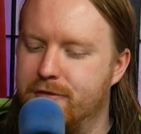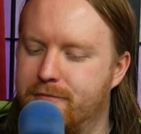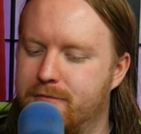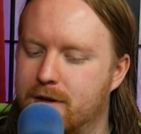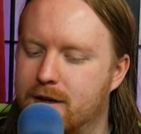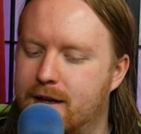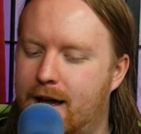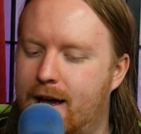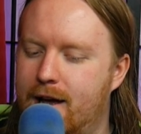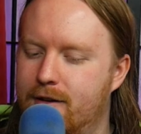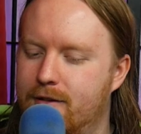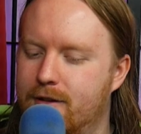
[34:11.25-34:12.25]
of
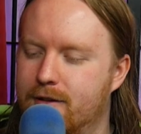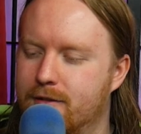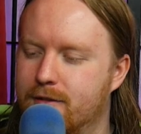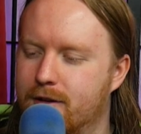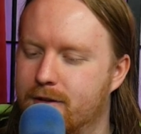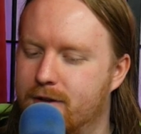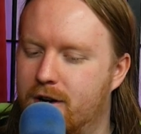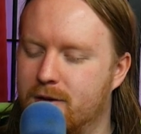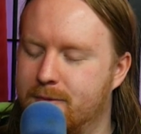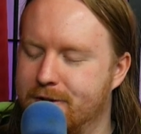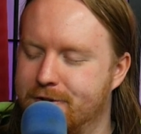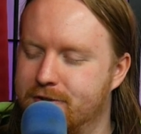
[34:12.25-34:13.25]
cat and uh,
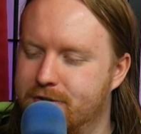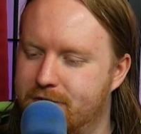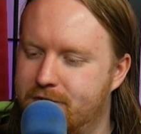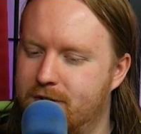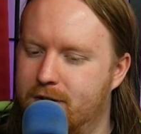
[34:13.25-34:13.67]
dog pictures,